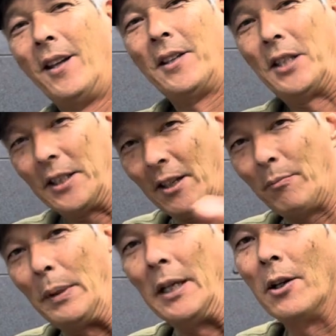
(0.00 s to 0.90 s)
since
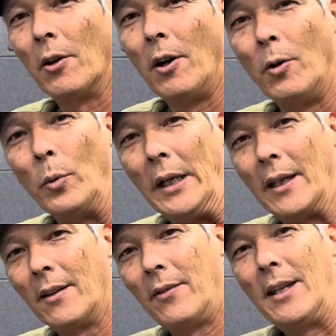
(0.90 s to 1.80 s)
I've been here all
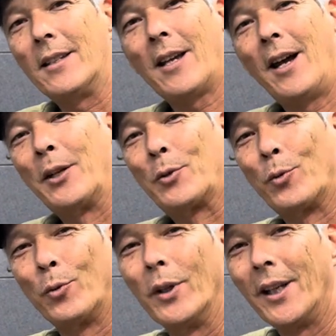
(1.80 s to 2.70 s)
week, these guys
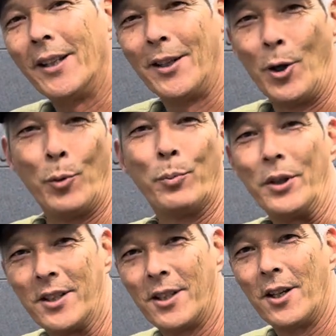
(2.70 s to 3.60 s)
really know
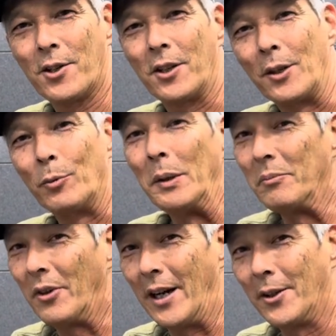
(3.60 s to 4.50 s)
precision
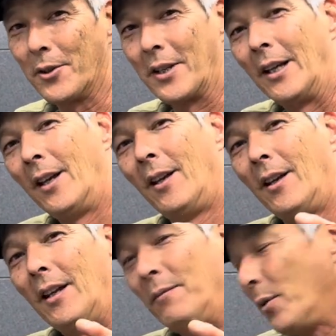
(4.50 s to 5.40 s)
rimfires.
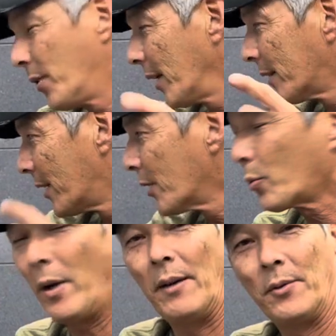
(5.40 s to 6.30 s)
If you think
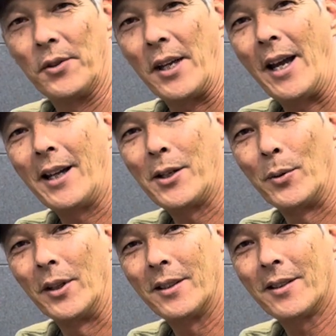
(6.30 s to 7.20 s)
this rifle's
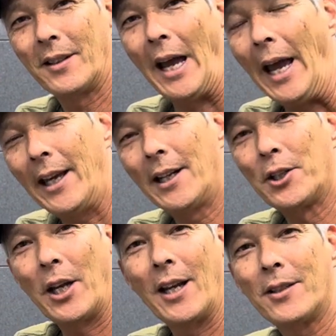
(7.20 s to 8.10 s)
accurate, I had a
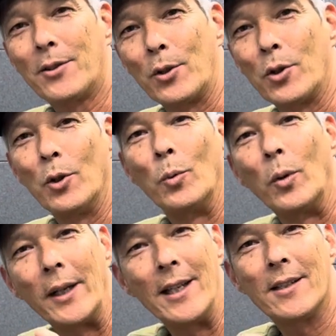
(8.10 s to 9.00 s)
chance to shoot
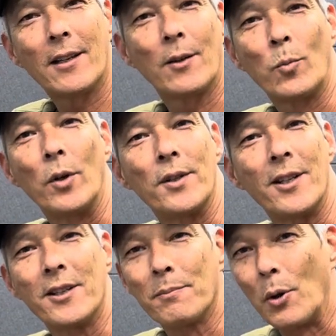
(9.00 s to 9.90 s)
what he said was
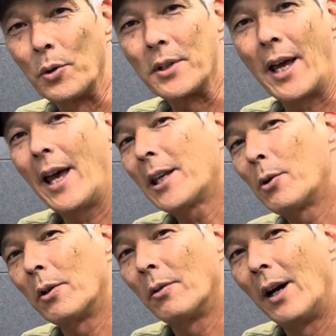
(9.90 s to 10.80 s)
his most
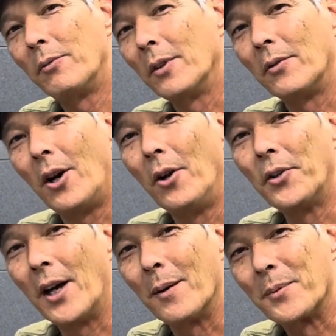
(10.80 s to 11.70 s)
accurate rifle of all
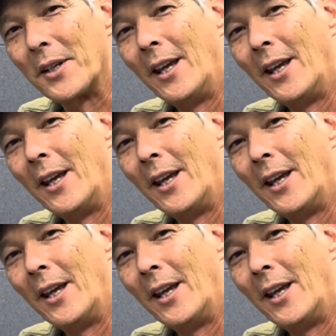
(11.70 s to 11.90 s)
times.